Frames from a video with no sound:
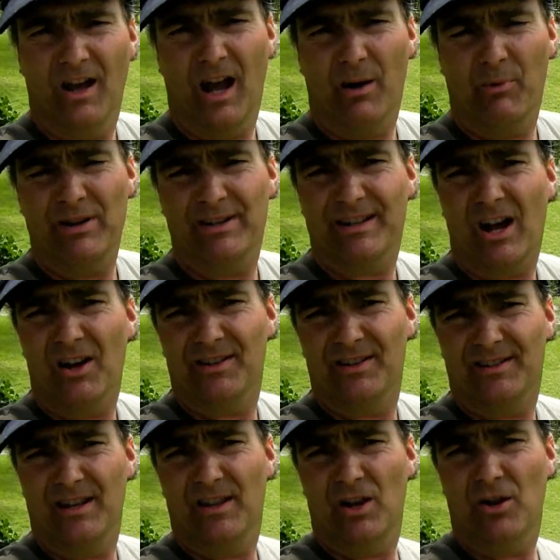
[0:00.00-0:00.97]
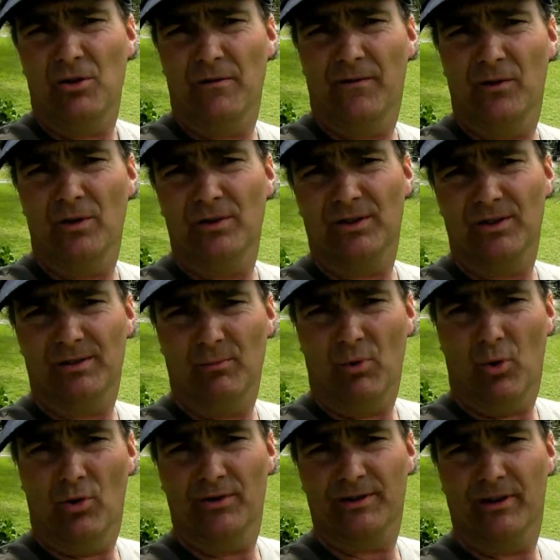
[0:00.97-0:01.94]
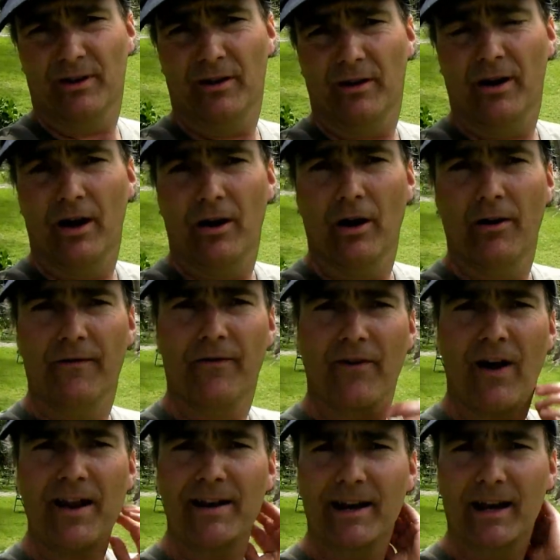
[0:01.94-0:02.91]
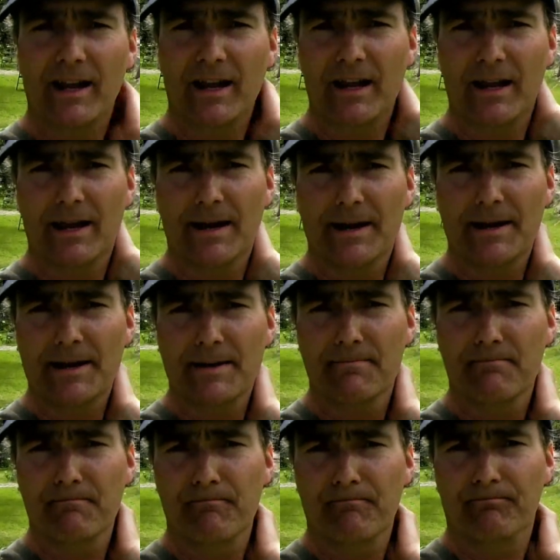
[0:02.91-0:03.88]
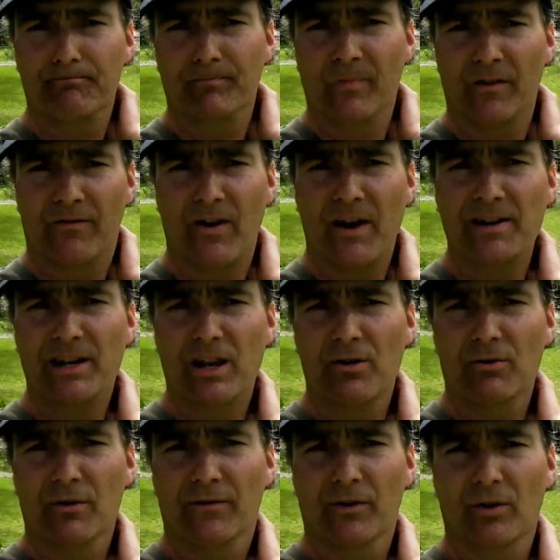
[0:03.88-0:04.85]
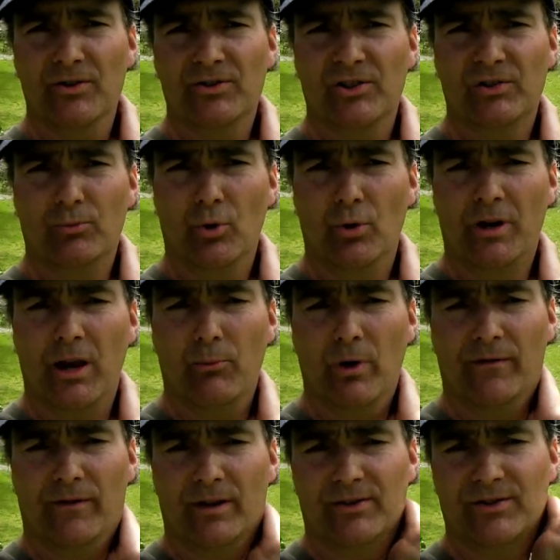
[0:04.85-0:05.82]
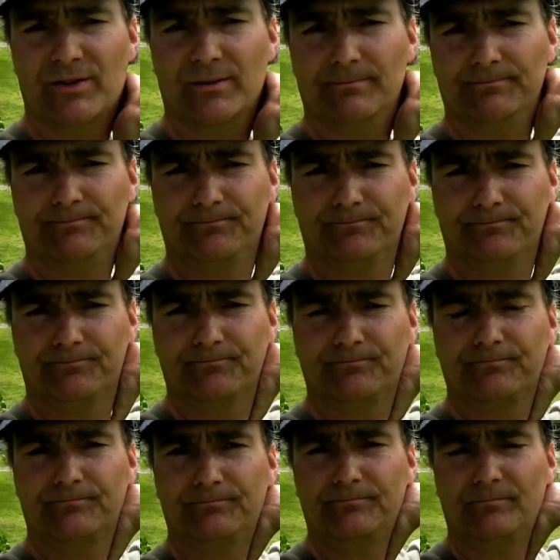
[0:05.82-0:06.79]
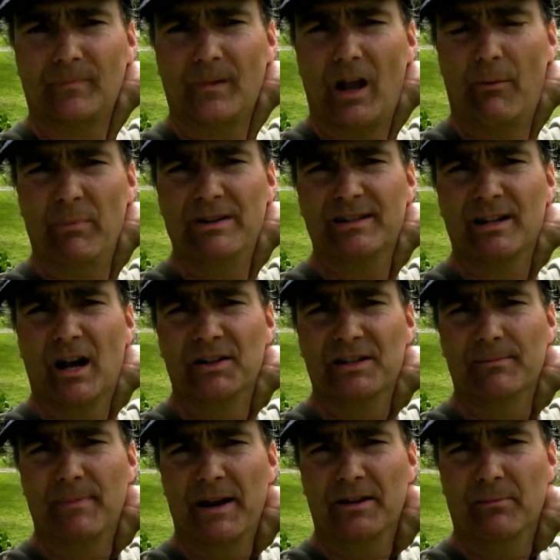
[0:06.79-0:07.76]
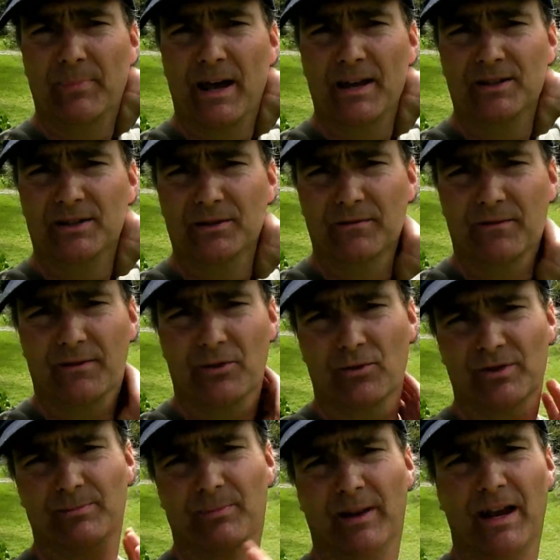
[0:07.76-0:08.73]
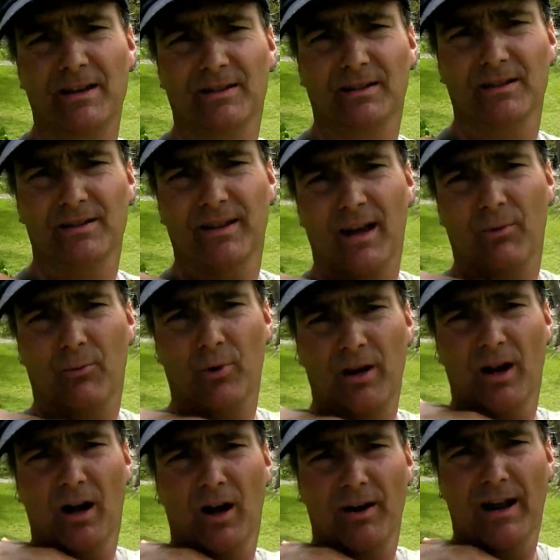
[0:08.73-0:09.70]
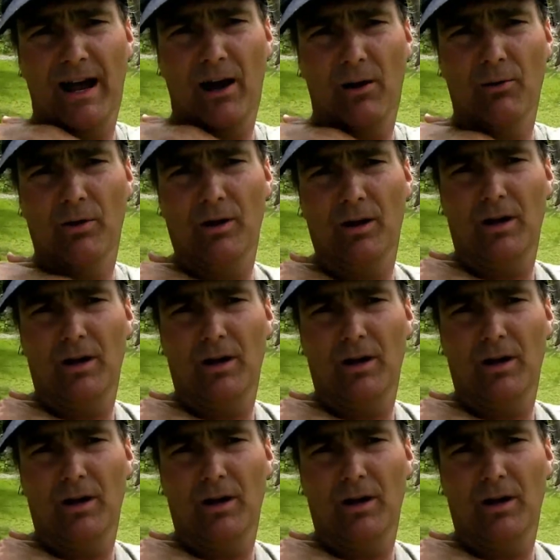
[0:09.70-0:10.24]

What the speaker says: and we start to see the universe as more as a friendly universe that's working with us, and we start to make the best of those places that we are now,